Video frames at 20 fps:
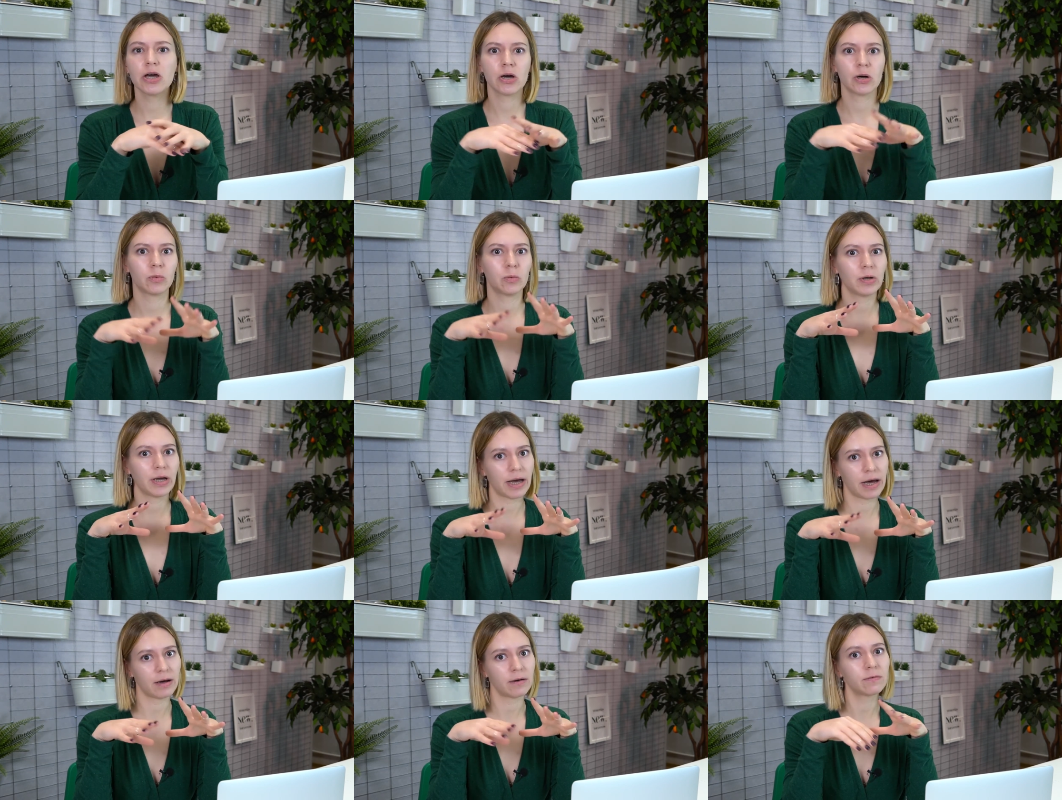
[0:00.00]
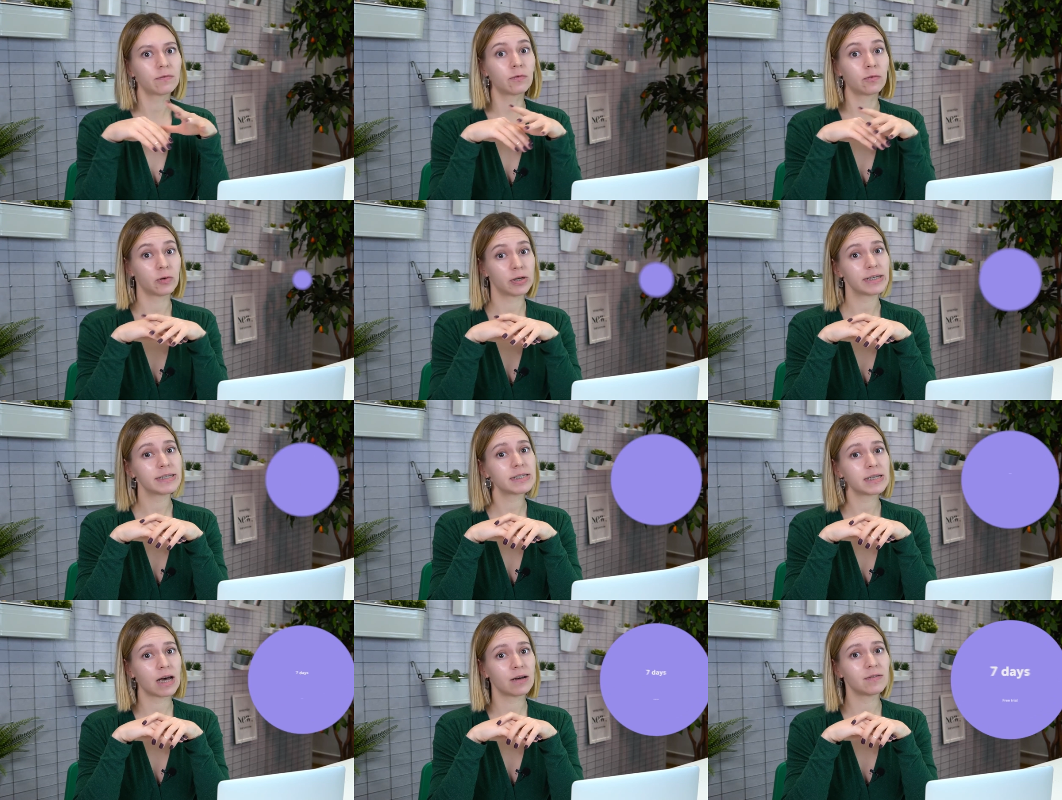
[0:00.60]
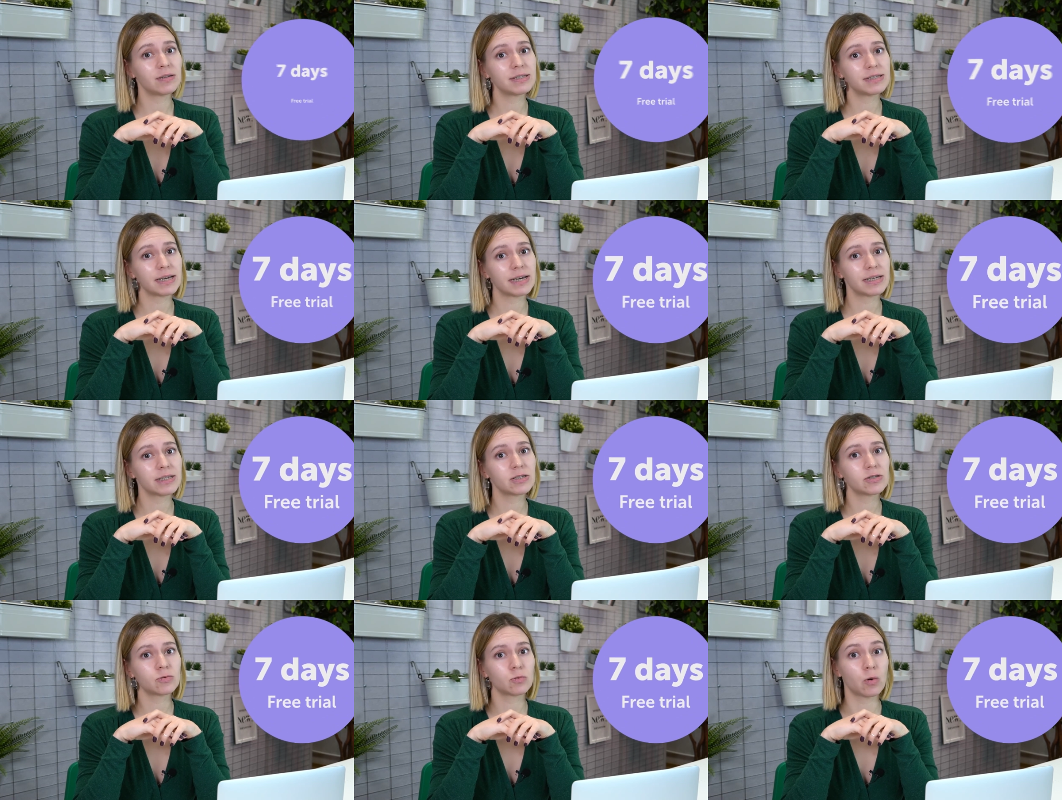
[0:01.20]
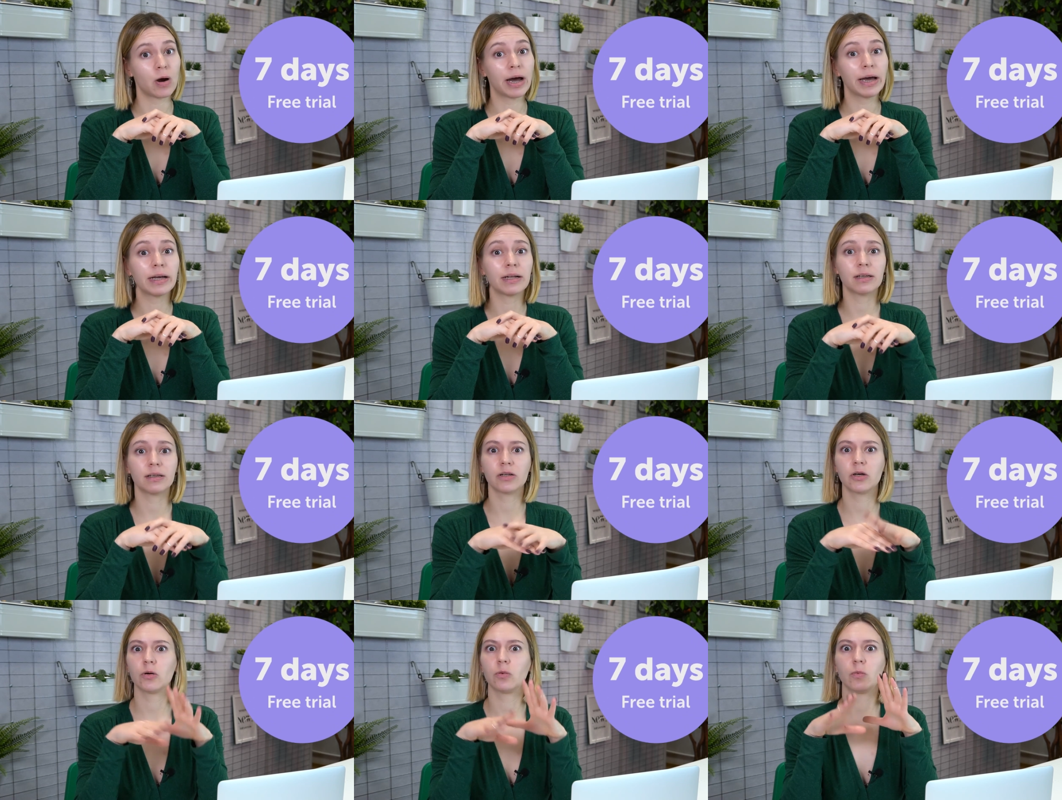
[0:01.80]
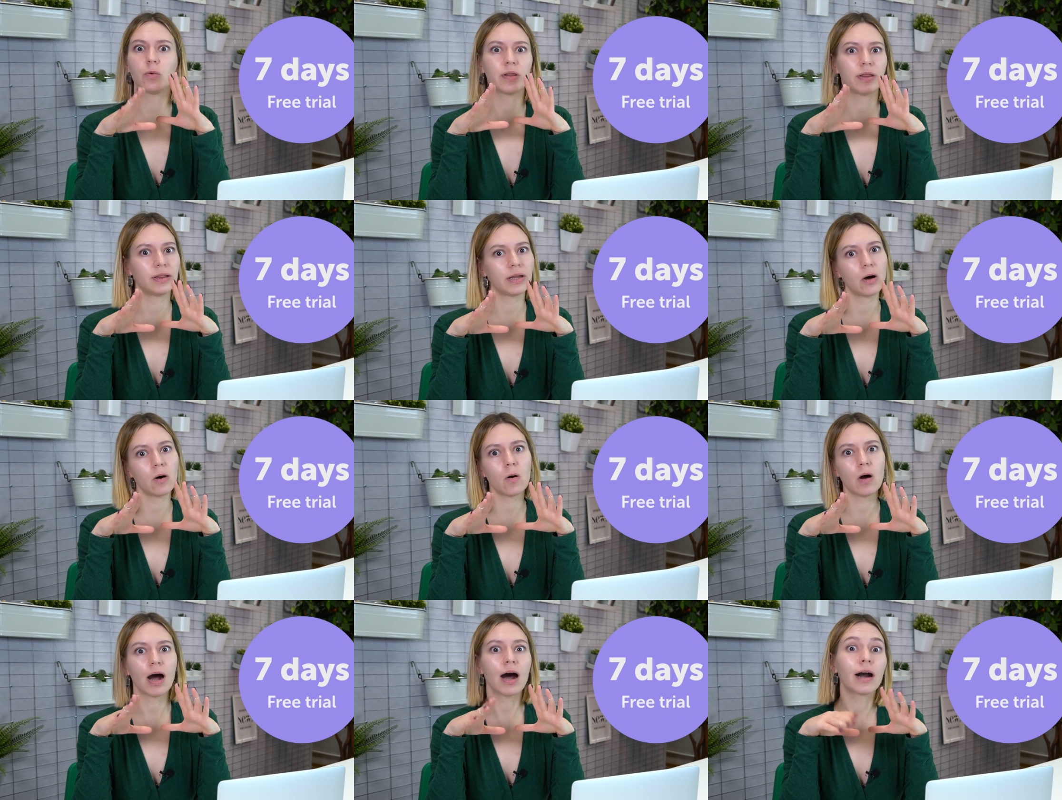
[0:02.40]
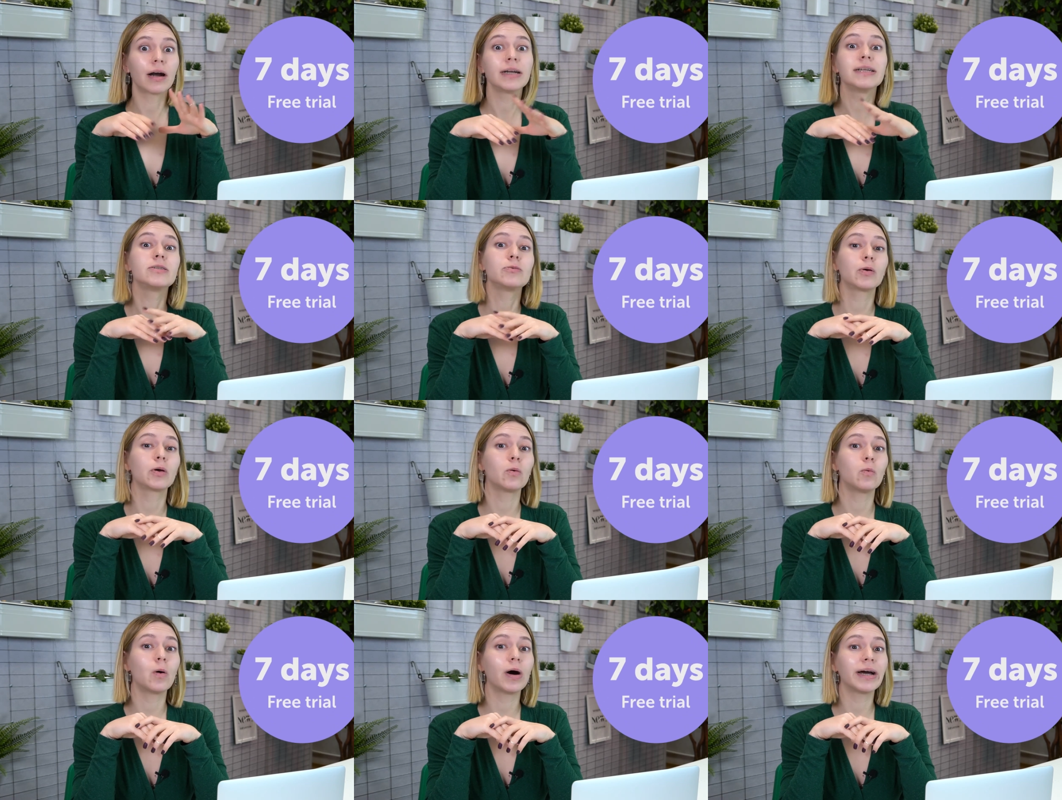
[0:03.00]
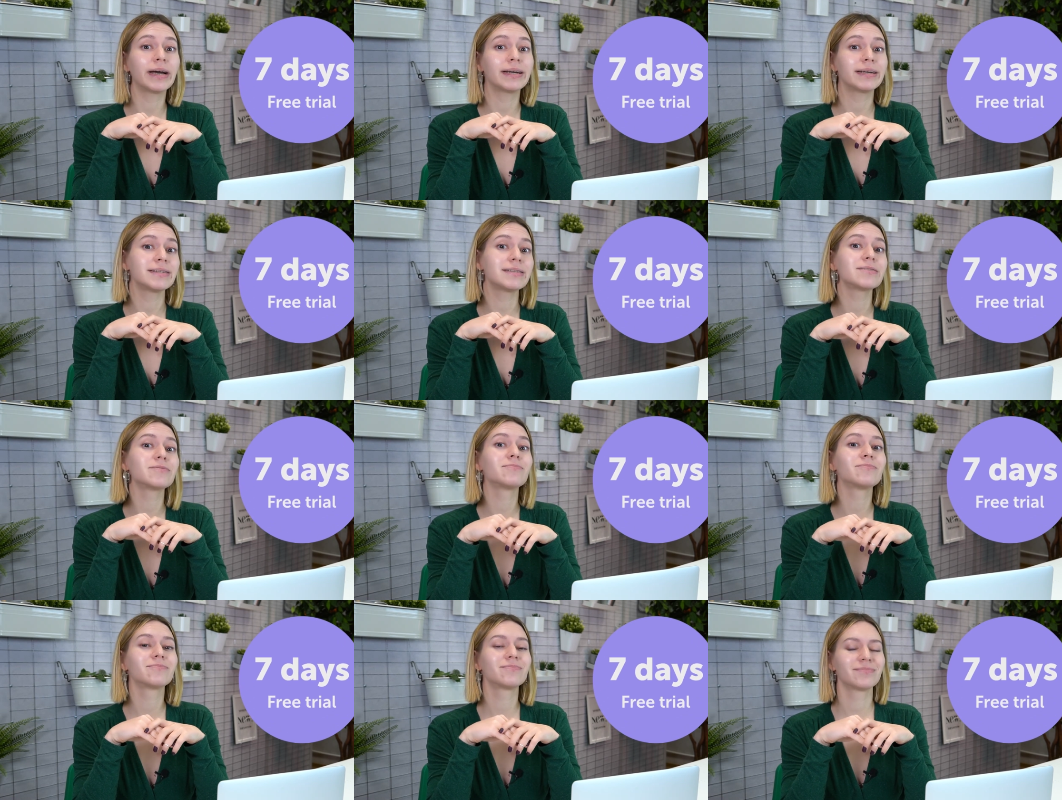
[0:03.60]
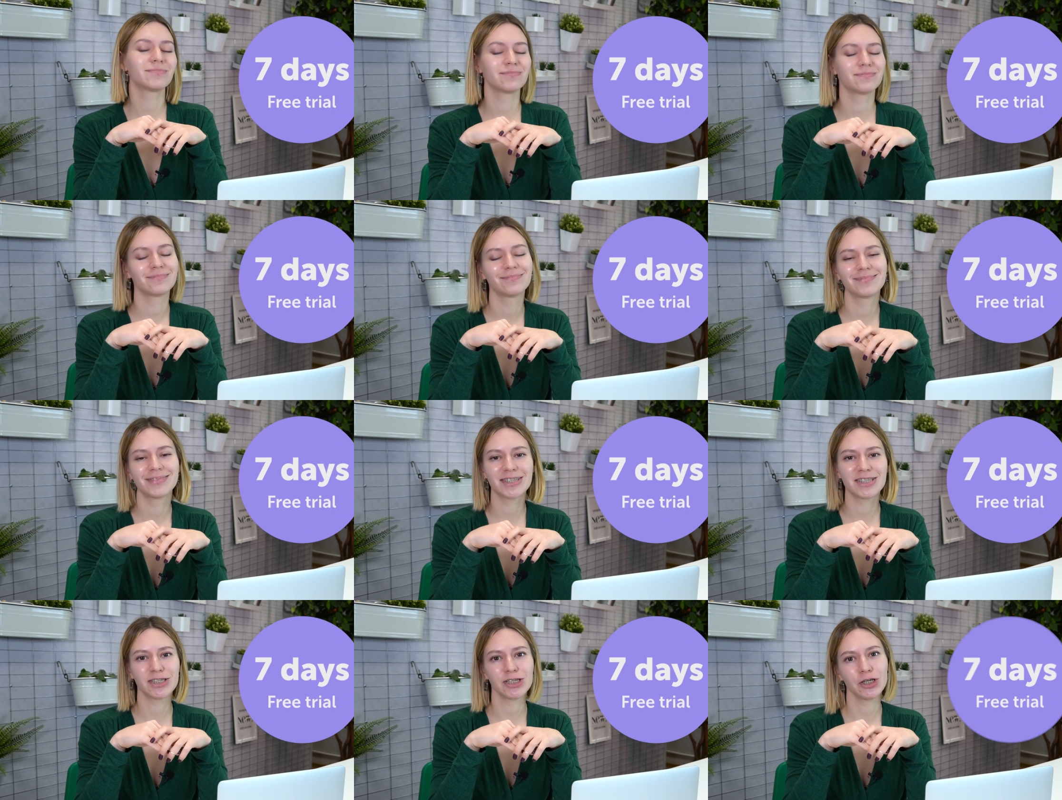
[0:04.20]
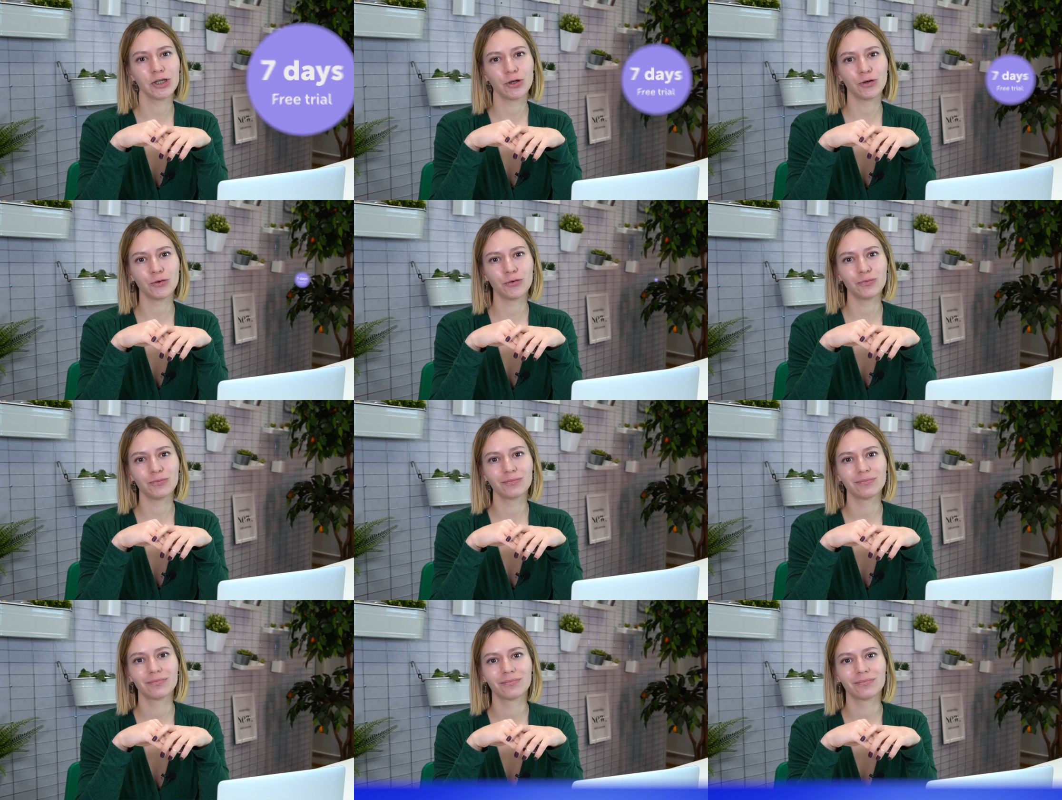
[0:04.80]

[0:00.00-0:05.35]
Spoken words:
We have free 7 days trial with no cards required. See you!